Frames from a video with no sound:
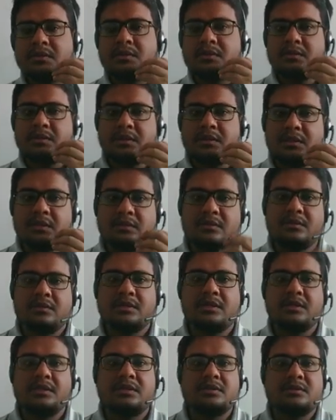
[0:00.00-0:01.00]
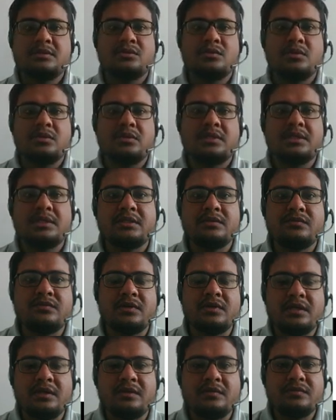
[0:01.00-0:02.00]
Then here it is told that if
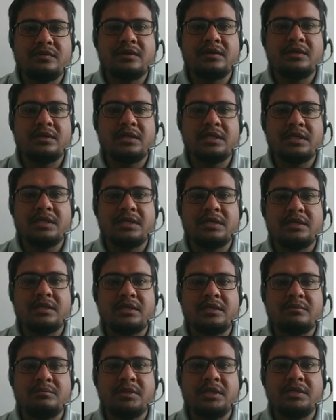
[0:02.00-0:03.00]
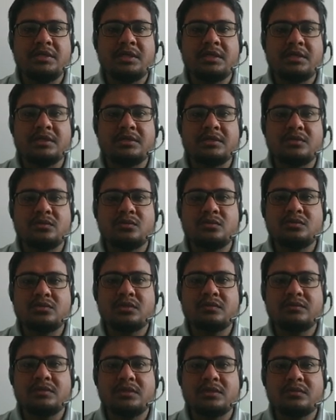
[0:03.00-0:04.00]
alpha and beta are the roots
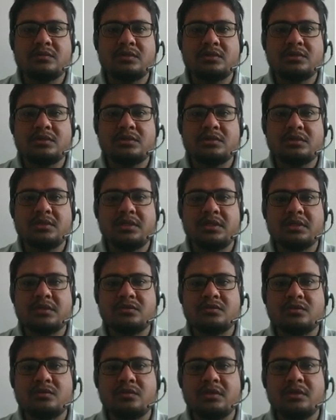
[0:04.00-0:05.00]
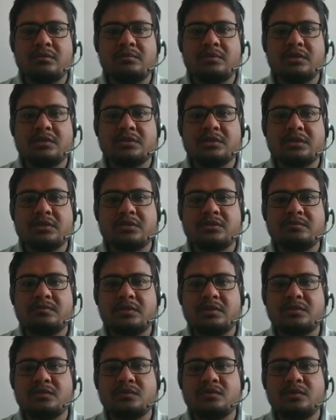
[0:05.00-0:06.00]
of the equation x square plus x
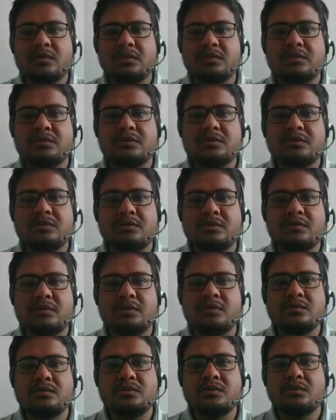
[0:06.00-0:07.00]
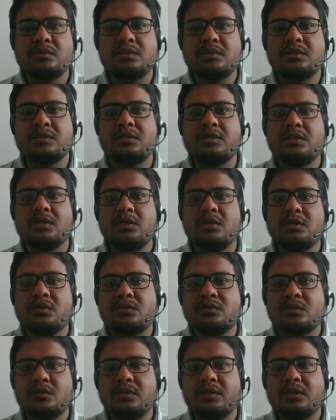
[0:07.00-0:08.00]
plus 1 equal to 0, then
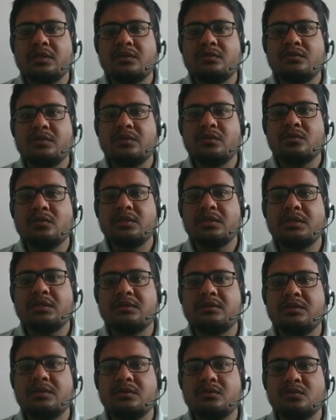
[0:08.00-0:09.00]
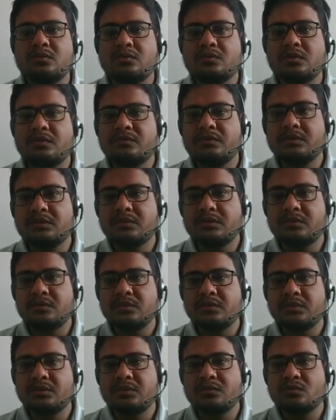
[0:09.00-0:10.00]
so here we know that the roots of this
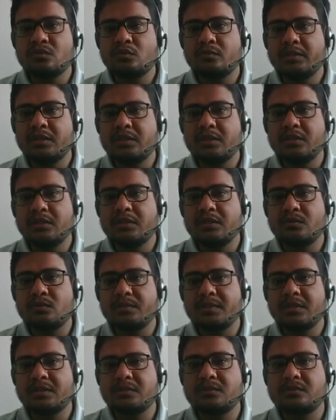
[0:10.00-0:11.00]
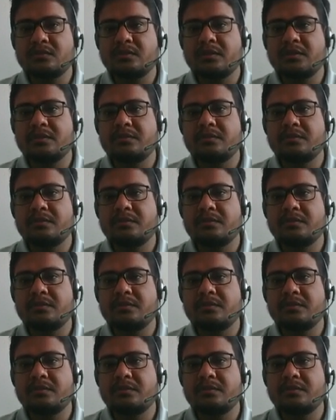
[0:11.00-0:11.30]
equation is omega and omega square.